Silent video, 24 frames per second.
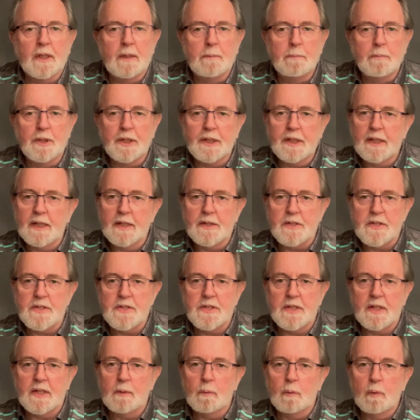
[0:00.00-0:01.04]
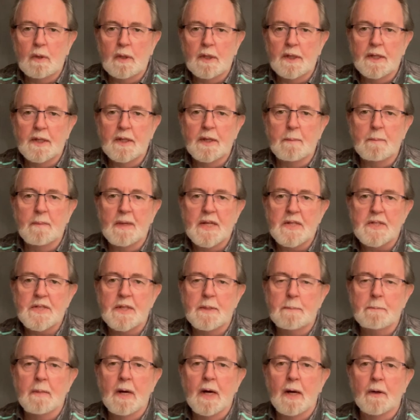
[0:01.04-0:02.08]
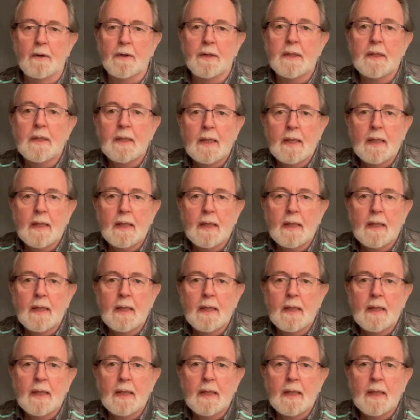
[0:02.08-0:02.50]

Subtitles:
I might get to see while in the Masai Mara,